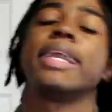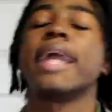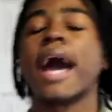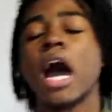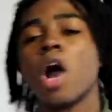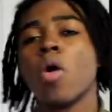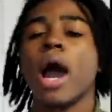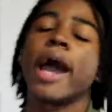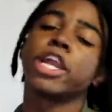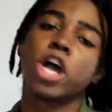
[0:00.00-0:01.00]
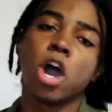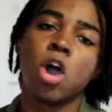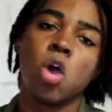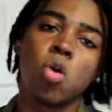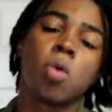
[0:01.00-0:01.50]
Now, I
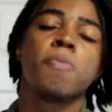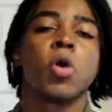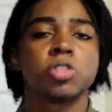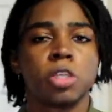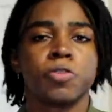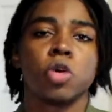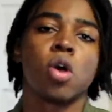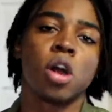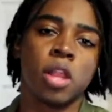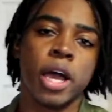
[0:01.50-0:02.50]
know most of you are